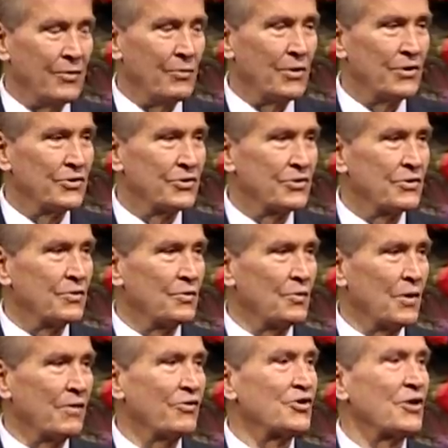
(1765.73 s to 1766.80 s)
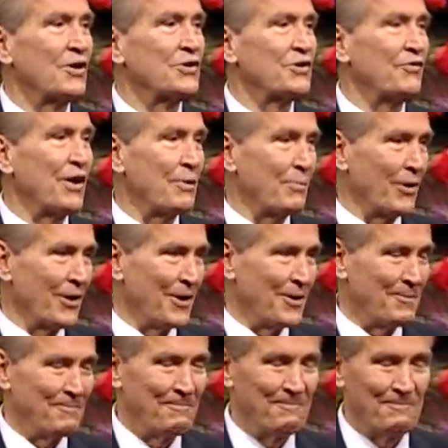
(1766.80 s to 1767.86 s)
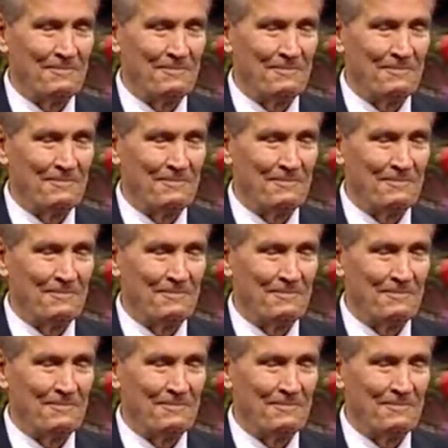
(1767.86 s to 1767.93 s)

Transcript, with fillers: was one of the sons of Abraham.